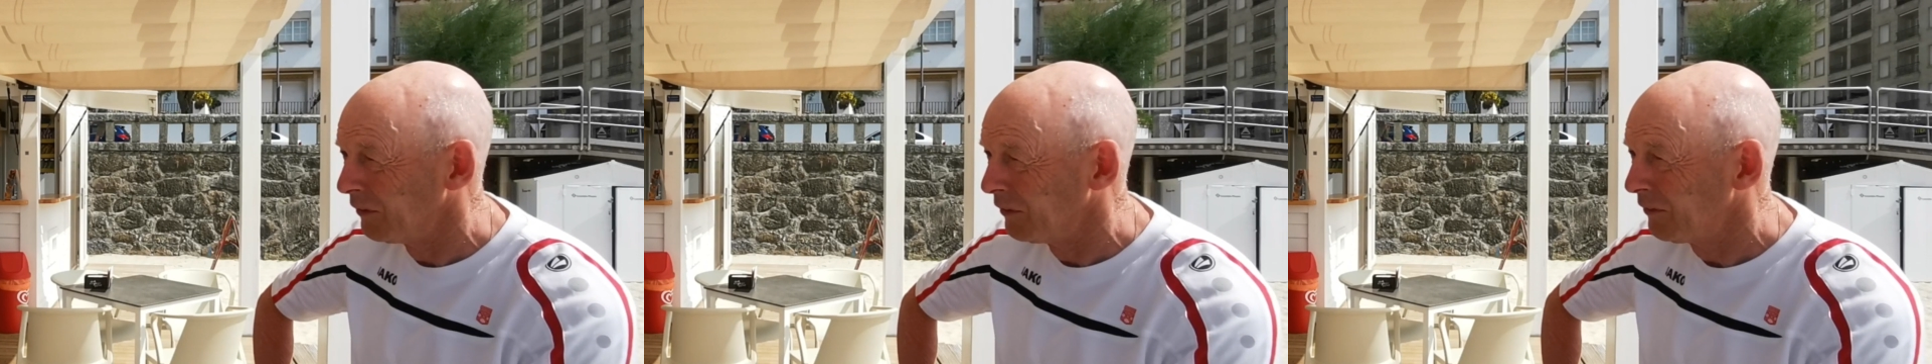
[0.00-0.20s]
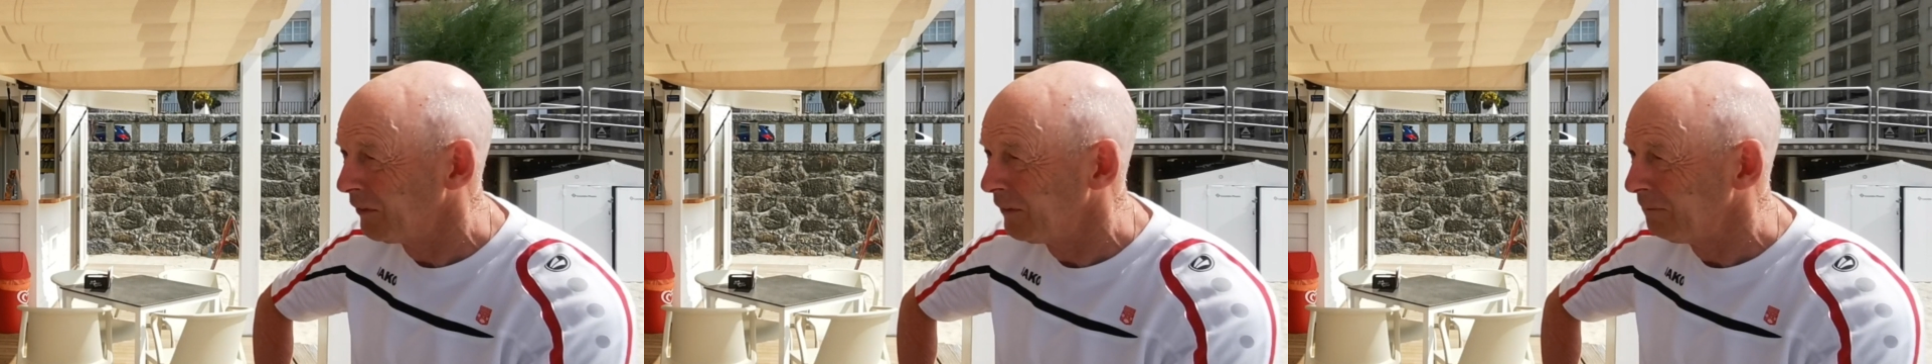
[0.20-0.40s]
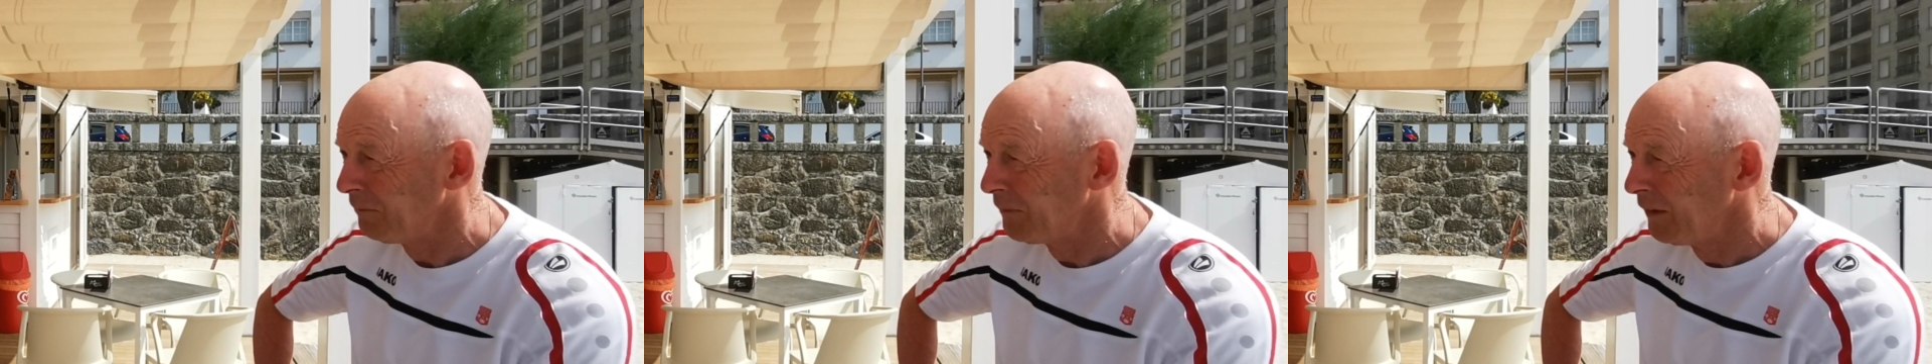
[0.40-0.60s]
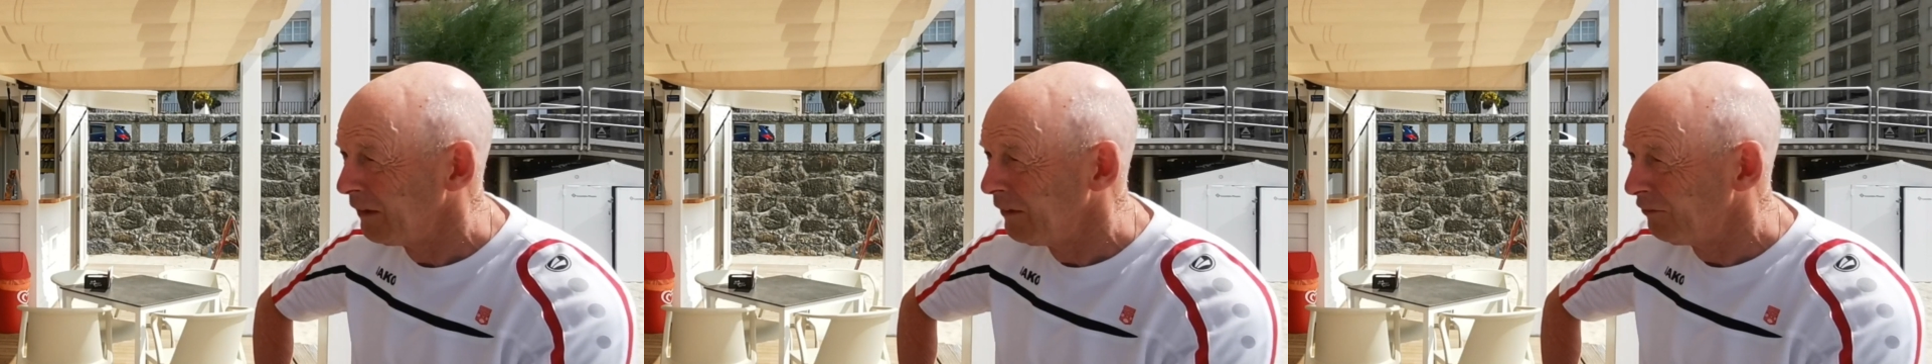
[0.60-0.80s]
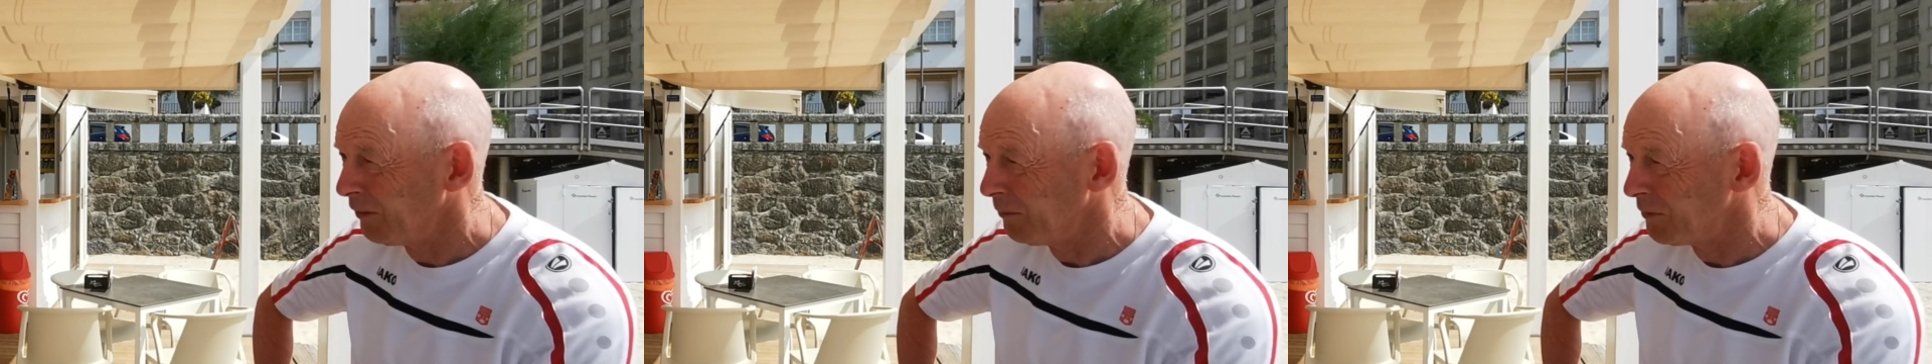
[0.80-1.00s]
it,
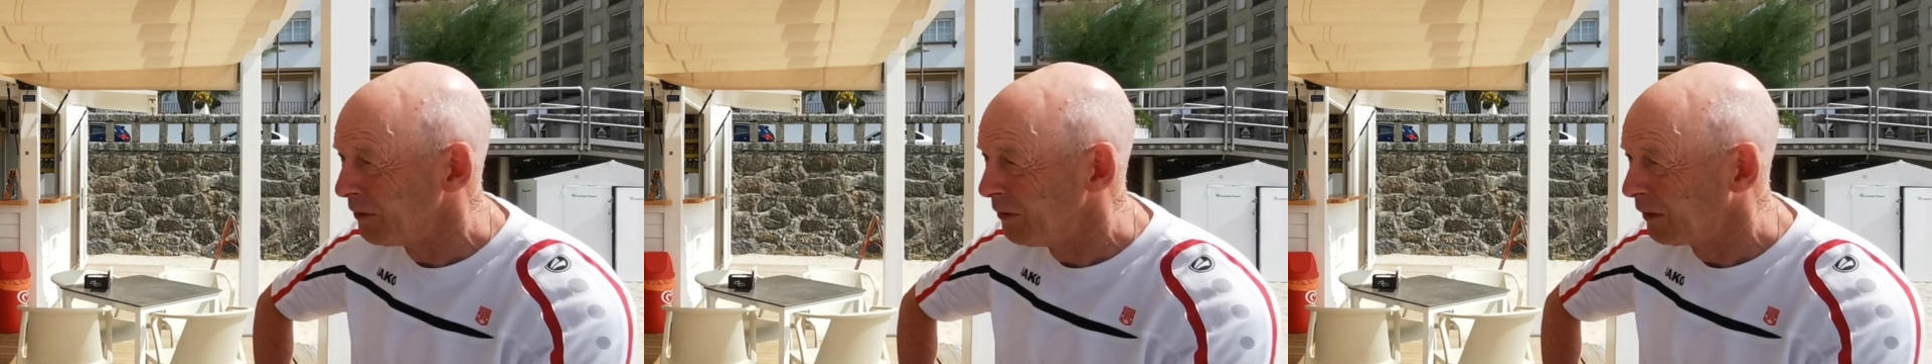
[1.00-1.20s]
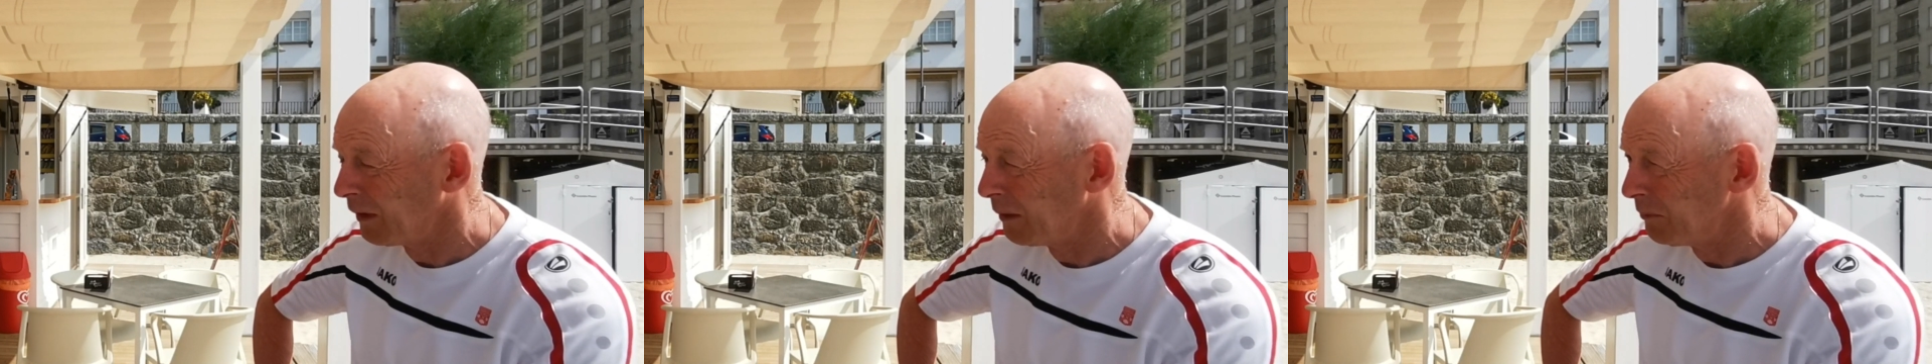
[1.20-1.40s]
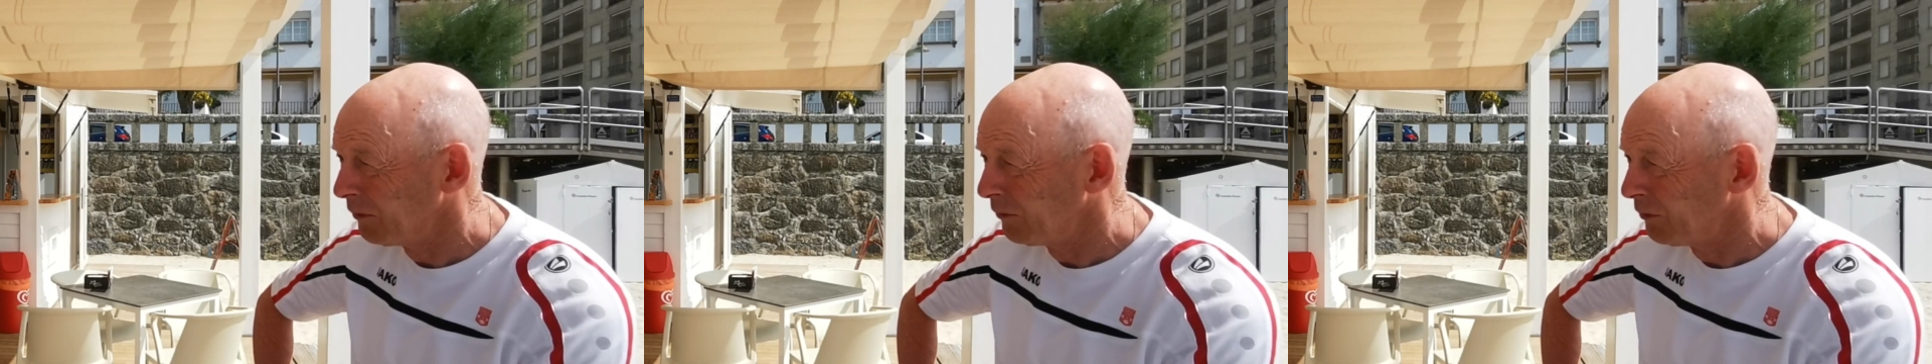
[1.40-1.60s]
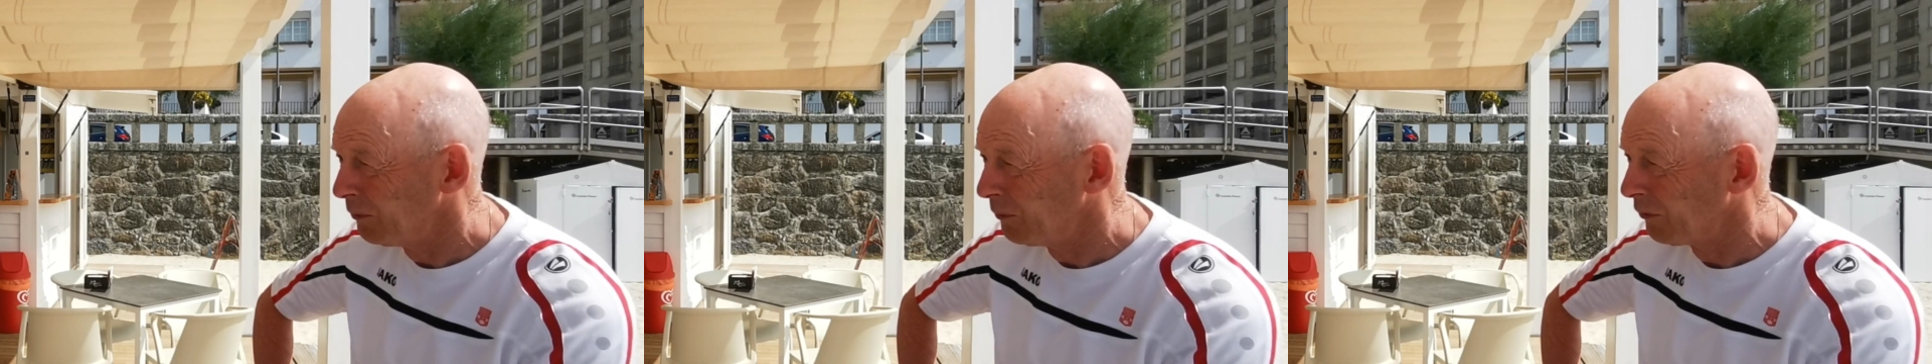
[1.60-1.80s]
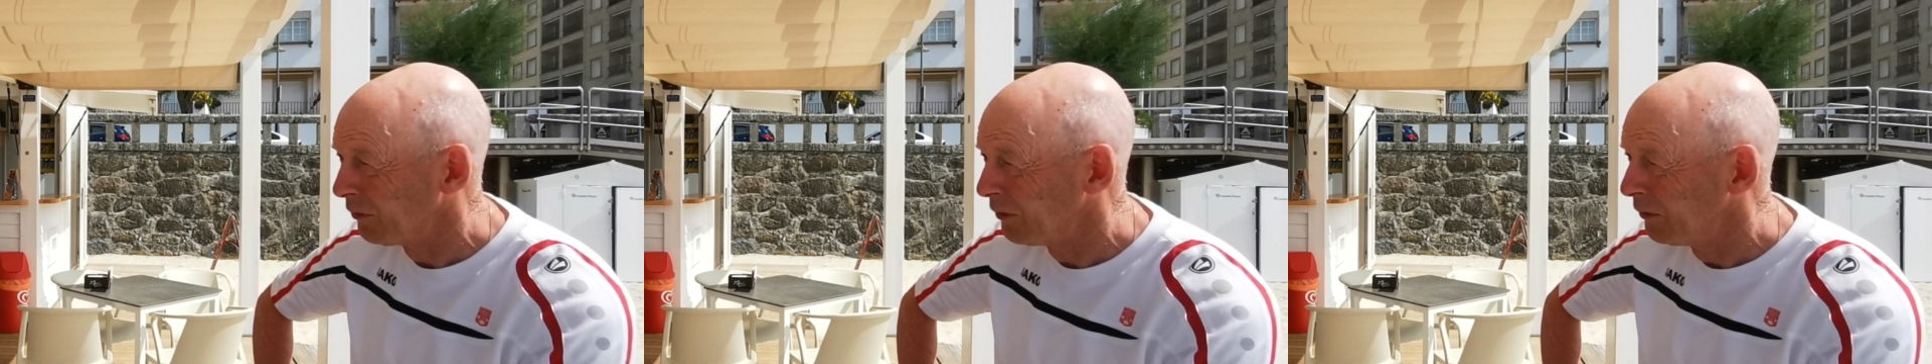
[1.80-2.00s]
I'm talking about doing